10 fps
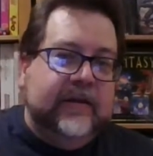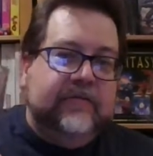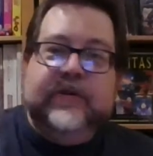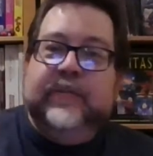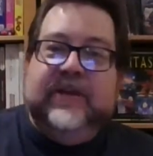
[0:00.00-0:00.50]

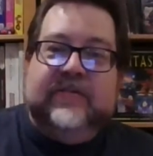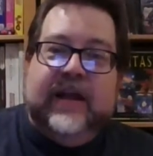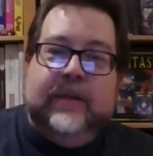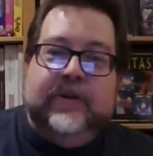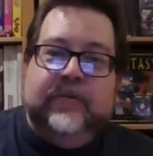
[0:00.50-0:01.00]
Freemason
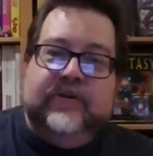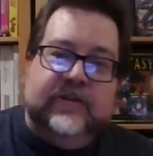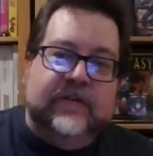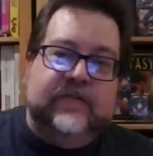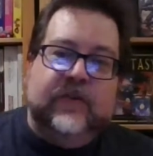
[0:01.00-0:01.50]
Abbey,
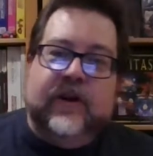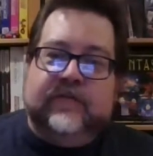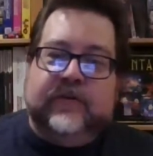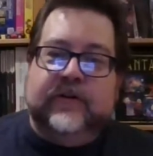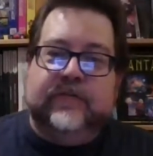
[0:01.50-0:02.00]
which if you're
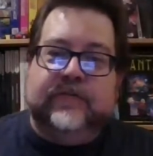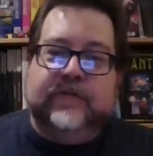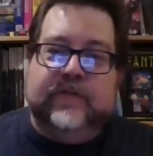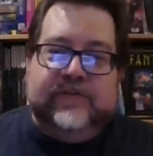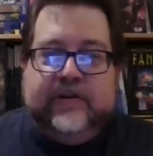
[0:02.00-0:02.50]
ever in
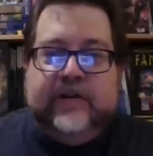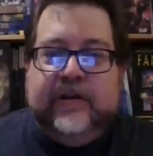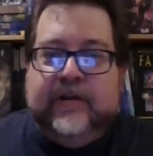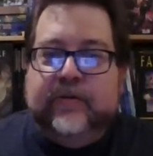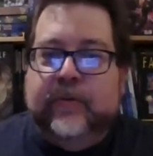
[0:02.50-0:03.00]
Norfolk,
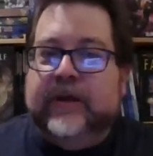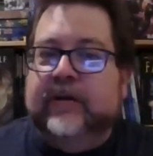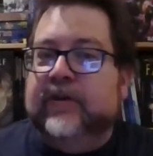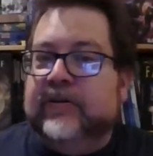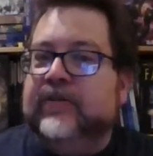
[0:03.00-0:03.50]
Virginia,
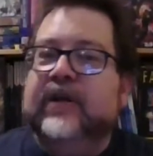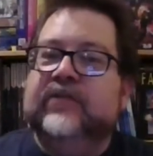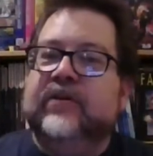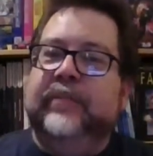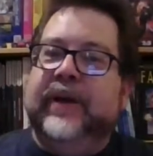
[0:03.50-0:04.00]
when
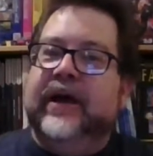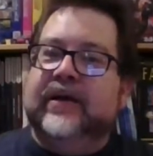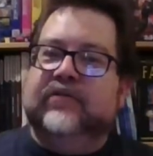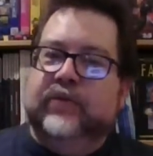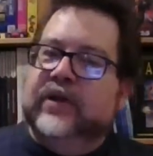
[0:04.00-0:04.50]
restaurants are
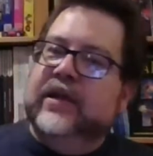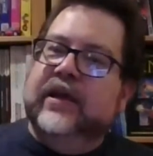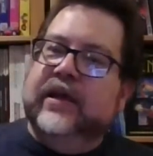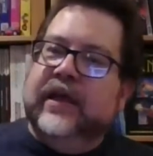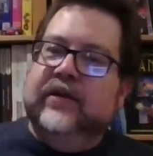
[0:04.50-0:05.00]
back swinging
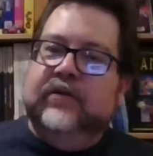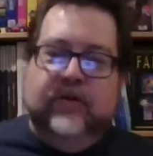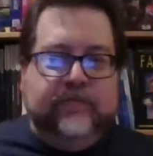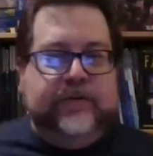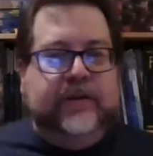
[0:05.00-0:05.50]
again,
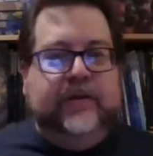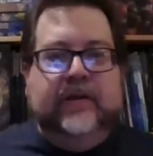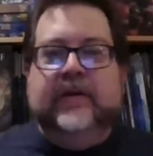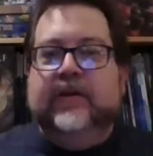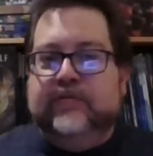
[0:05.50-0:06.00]
hopefully
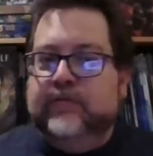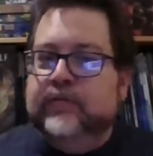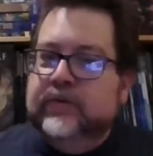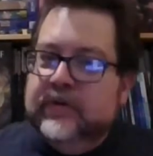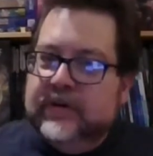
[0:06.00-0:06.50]

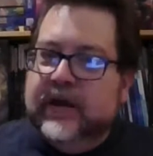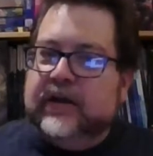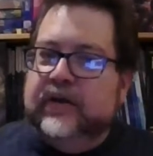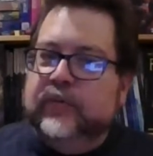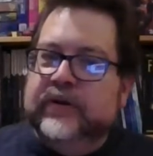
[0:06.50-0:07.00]
soon,
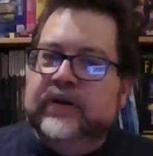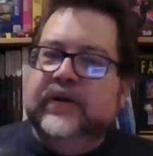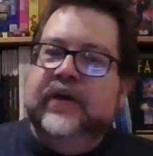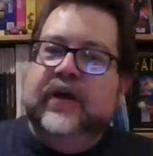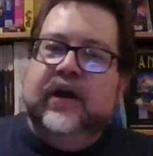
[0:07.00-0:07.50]
knock on wood.
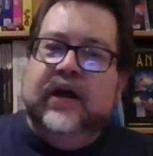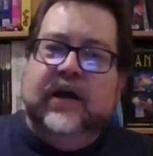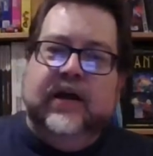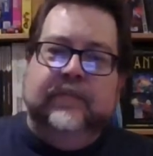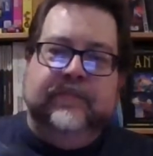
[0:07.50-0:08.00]

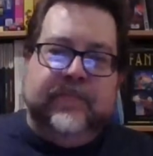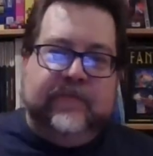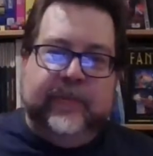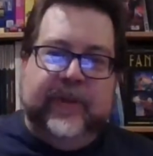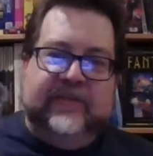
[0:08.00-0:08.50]

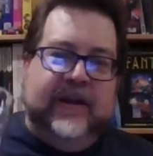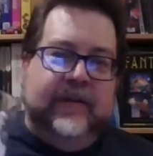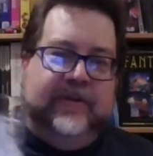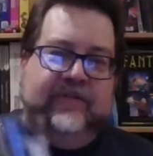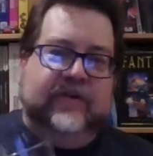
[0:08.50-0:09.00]
Freemason
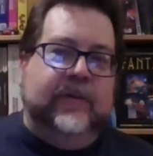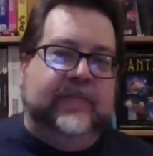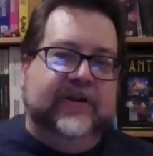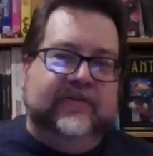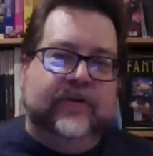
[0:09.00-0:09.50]
Abbey is a great
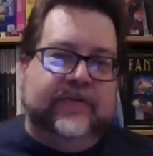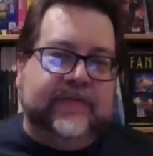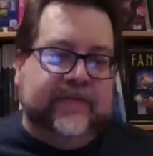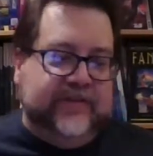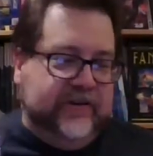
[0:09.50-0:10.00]
place in
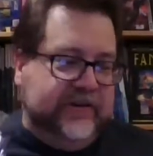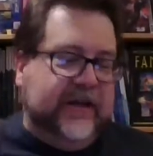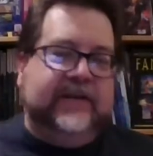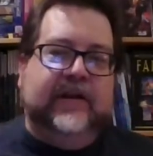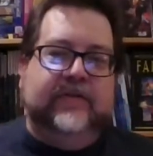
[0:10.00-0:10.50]
Norfolk, Virginia,
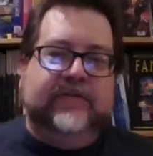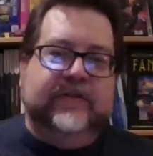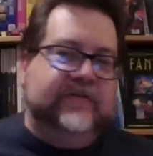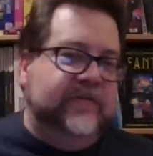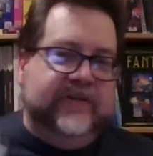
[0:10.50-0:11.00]
downtown Norfolk,
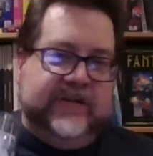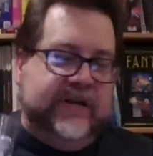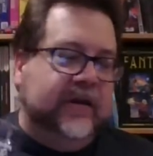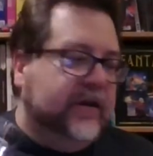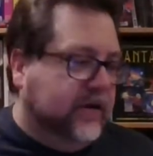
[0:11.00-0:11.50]

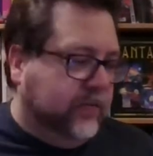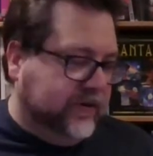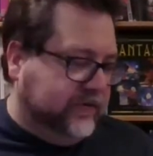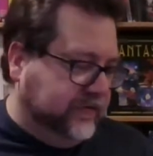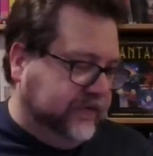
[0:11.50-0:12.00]
Virginia.
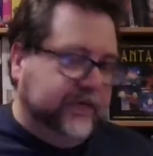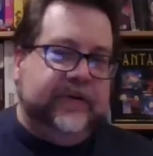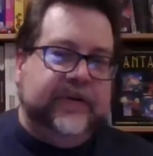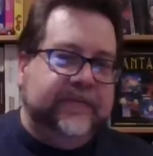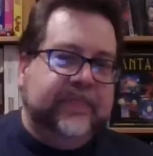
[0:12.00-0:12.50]
Wonderful
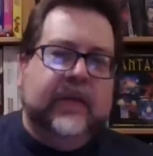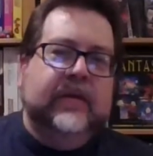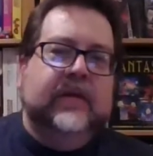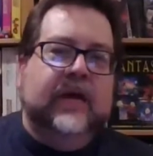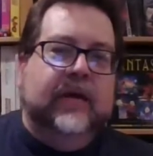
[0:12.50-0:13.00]
food,
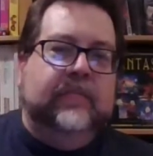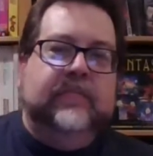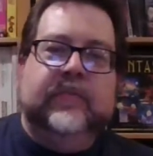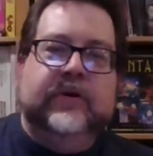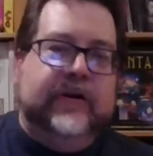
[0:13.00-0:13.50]

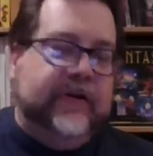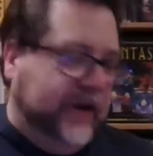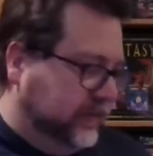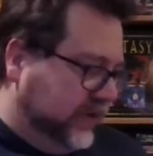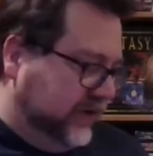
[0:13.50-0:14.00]
really
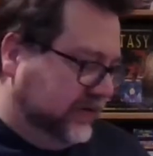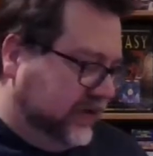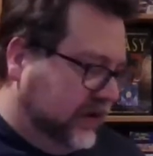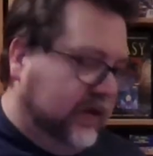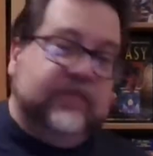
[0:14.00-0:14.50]
great place.
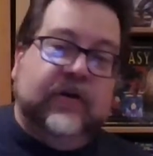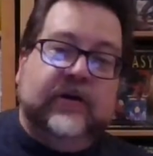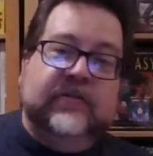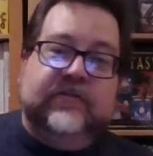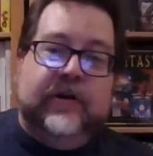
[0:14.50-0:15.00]
So I'm
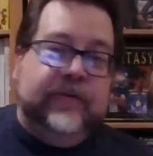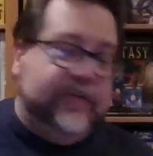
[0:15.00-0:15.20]
going to start out